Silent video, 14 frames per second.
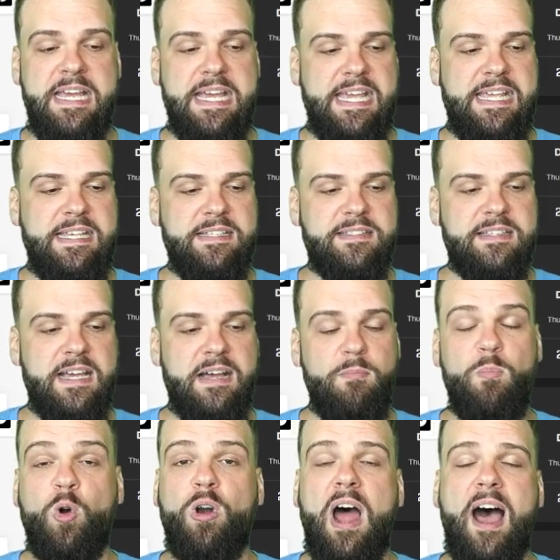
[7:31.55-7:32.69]
He's
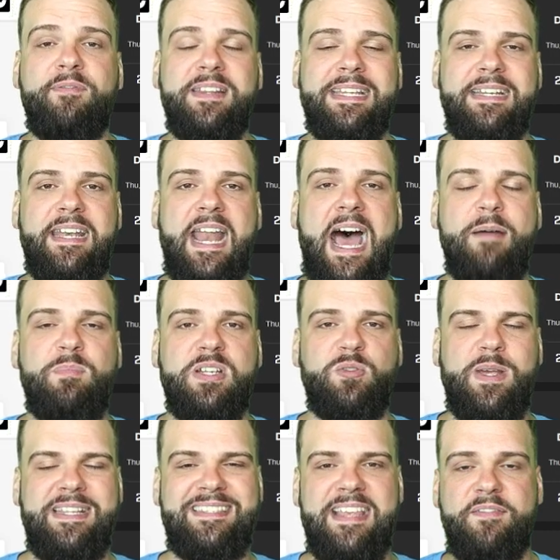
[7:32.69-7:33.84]
more often than not
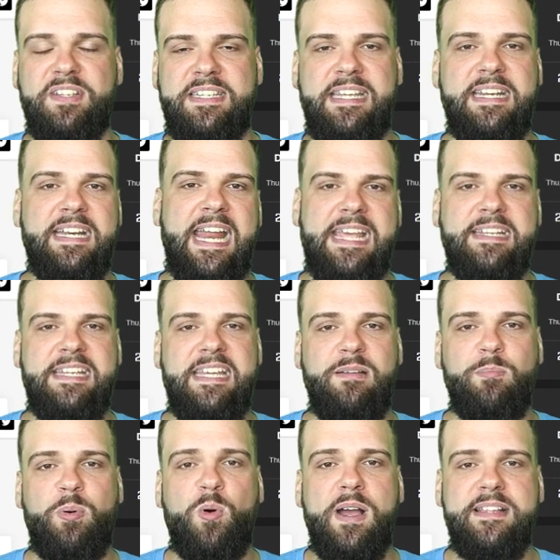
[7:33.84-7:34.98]
between 17 and 18
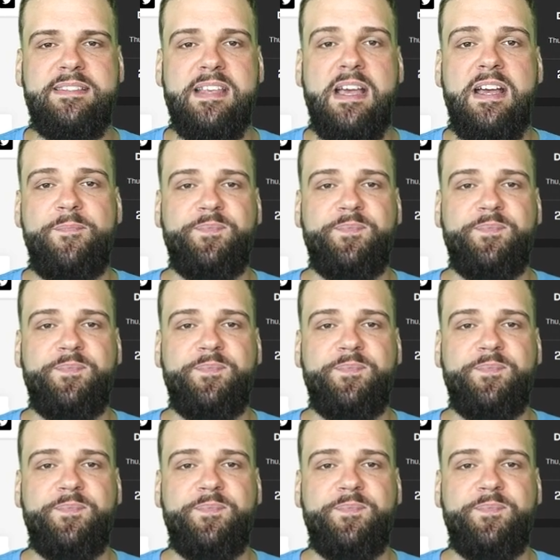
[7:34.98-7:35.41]
points,